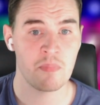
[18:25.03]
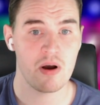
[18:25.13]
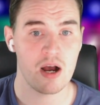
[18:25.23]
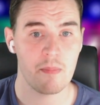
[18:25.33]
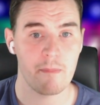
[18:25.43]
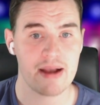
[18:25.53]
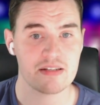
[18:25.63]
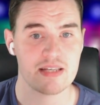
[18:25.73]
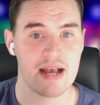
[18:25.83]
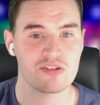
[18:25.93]
put up
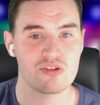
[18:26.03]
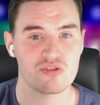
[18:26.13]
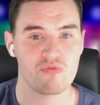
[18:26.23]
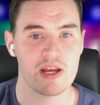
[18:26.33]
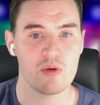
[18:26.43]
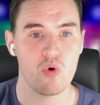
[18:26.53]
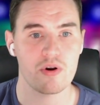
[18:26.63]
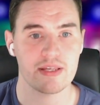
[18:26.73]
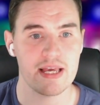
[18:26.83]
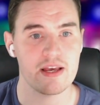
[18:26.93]
Max Caster's
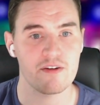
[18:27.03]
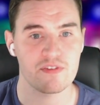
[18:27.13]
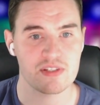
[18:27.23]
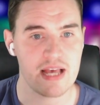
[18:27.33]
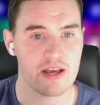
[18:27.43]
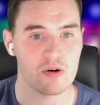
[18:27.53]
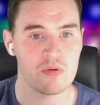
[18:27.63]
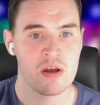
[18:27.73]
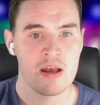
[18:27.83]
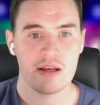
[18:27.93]
ring-worn gear for
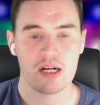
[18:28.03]
sale,